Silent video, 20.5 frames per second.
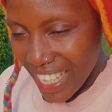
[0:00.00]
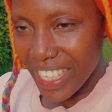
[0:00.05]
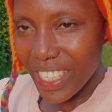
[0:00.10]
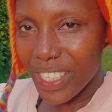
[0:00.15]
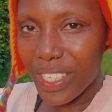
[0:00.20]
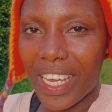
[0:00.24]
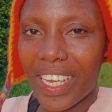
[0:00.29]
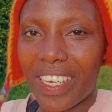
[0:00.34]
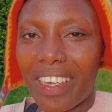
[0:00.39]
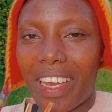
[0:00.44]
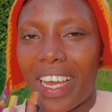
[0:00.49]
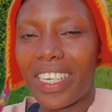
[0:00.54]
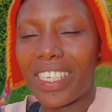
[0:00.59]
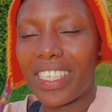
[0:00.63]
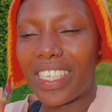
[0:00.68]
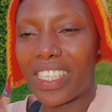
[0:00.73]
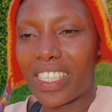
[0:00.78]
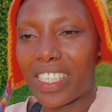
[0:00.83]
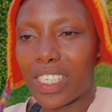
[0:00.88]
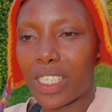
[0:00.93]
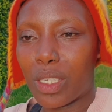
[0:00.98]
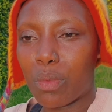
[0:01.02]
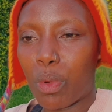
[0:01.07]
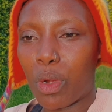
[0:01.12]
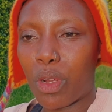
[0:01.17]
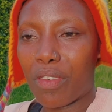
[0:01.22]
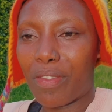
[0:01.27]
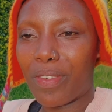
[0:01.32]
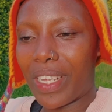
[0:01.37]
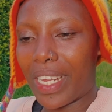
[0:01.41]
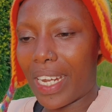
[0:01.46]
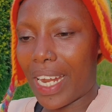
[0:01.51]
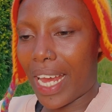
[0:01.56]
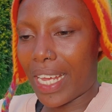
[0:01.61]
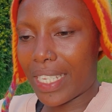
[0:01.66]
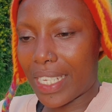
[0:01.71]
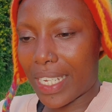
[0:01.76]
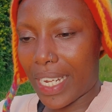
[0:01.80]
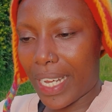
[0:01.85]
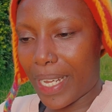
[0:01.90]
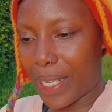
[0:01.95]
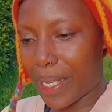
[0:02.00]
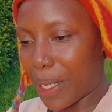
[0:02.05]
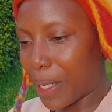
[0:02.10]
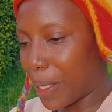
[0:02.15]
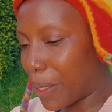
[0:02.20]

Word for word: So I just spoke for the last like